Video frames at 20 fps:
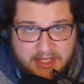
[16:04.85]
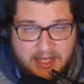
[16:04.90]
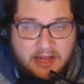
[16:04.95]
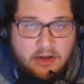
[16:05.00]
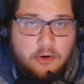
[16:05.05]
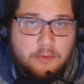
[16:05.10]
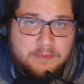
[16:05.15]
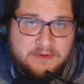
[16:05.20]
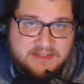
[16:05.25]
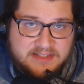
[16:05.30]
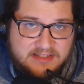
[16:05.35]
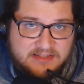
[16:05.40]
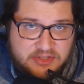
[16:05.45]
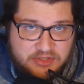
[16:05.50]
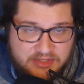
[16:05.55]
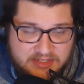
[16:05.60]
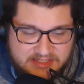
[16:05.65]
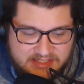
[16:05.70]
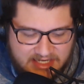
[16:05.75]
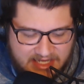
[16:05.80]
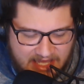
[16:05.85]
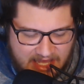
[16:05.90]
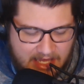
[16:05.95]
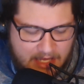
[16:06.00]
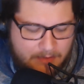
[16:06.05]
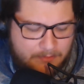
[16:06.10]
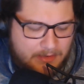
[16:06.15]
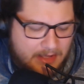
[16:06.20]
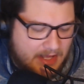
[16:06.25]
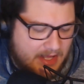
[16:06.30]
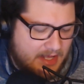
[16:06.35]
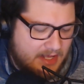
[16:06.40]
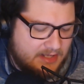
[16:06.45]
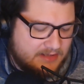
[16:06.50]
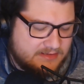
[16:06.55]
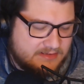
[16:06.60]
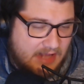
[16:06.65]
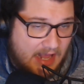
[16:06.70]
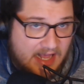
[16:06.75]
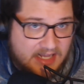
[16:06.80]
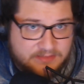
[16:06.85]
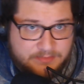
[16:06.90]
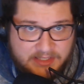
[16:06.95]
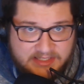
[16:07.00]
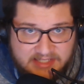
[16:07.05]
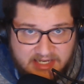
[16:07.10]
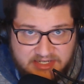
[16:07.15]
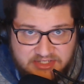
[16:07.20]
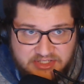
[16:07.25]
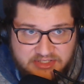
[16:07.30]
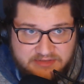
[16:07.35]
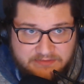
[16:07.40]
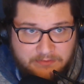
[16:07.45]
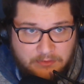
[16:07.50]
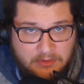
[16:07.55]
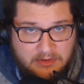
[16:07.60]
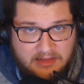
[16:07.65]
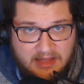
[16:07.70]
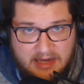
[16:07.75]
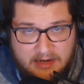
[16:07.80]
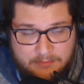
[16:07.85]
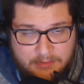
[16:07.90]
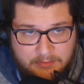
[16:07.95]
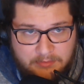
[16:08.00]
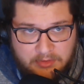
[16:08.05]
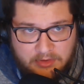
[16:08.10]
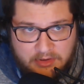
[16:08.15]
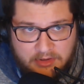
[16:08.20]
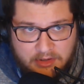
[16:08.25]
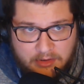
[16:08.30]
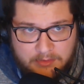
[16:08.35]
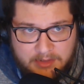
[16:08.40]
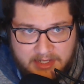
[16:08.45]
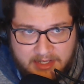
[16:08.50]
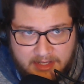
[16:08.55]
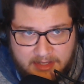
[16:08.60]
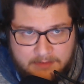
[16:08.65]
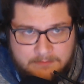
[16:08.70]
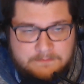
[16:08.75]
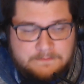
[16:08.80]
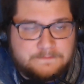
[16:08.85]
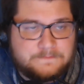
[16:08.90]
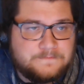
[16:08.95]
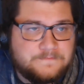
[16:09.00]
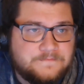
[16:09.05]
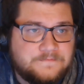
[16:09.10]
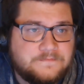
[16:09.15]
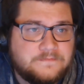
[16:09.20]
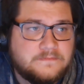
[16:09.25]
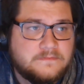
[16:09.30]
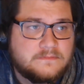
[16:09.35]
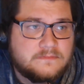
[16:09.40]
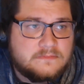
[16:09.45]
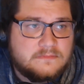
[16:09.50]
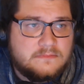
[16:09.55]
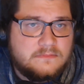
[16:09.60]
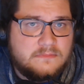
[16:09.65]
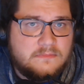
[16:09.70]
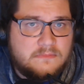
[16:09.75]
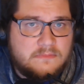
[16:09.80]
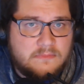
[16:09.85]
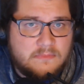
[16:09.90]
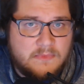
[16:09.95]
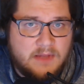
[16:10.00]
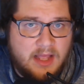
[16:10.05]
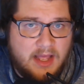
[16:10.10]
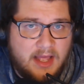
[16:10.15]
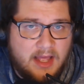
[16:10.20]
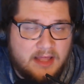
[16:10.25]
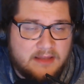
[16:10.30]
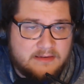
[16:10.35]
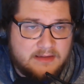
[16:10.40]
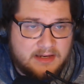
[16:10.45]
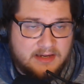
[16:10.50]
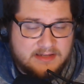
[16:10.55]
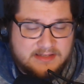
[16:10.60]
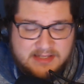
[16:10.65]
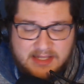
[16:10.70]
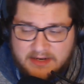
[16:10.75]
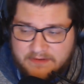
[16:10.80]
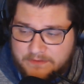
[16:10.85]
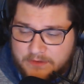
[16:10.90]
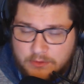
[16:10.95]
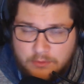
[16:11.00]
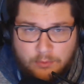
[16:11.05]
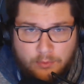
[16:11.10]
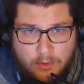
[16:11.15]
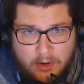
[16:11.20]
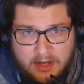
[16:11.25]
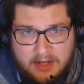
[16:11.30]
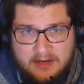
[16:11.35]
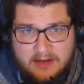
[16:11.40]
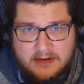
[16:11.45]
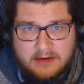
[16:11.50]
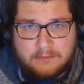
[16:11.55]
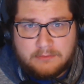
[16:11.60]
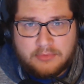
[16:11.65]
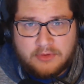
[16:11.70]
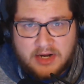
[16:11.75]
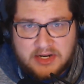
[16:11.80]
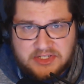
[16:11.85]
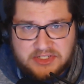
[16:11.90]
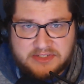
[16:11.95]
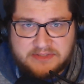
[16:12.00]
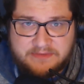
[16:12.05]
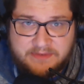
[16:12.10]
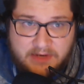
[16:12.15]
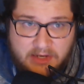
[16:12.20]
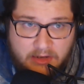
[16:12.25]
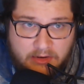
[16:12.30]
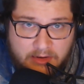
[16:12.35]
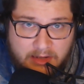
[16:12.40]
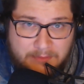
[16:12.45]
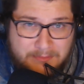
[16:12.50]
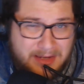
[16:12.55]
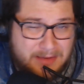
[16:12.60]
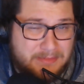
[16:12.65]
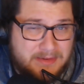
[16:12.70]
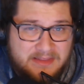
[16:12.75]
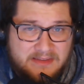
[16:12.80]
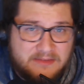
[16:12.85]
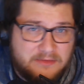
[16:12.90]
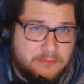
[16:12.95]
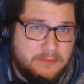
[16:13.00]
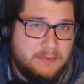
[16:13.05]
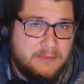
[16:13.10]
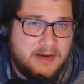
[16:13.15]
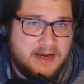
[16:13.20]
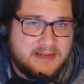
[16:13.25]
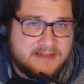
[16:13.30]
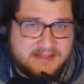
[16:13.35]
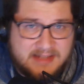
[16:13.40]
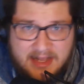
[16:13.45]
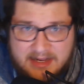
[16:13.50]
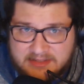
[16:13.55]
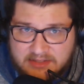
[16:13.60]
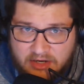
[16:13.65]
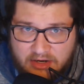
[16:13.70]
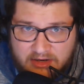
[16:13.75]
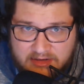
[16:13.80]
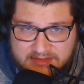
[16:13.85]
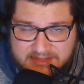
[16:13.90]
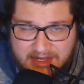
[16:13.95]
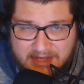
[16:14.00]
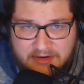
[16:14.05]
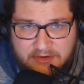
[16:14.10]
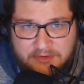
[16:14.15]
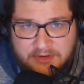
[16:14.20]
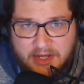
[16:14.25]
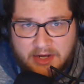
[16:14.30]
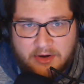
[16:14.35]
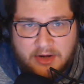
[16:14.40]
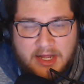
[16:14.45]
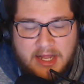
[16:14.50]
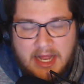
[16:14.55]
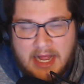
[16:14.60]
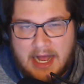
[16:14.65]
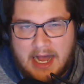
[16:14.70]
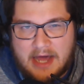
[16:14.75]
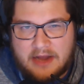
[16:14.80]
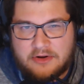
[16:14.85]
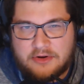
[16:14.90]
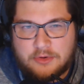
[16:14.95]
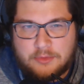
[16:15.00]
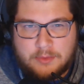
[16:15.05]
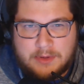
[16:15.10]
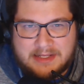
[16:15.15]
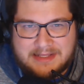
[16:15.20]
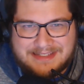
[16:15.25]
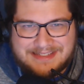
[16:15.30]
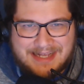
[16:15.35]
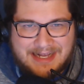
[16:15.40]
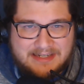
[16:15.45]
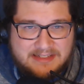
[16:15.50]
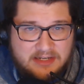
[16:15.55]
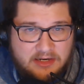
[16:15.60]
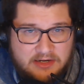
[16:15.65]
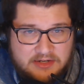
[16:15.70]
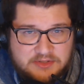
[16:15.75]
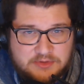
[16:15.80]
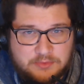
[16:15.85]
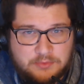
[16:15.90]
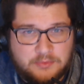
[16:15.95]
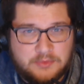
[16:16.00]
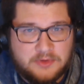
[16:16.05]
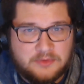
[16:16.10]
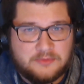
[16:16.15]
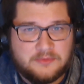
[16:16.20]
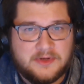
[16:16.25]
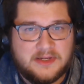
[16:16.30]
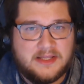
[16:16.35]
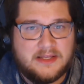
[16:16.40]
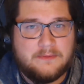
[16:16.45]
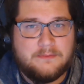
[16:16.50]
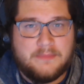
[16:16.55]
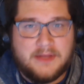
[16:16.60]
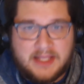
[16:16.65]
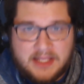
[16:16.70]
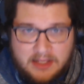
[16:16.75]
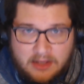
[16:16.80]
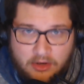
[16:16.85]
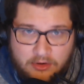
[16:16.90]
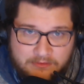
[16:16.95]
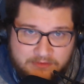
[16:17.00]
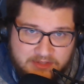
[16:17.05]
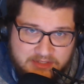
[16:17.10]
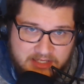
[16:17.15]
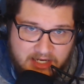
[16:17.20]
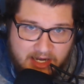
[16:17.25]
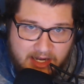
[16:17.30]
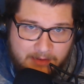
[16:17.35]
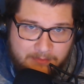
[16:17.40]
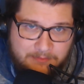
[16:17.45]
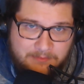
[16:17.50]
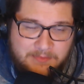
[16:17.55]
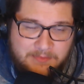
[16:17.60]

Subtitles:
I hope it's as good as a game as expectations for a lot of people are going in. And like I said, if you want an impressions video, and maybe this will be my next Zach Talks. I don't know. I don't know what Zach Talks will really be over time.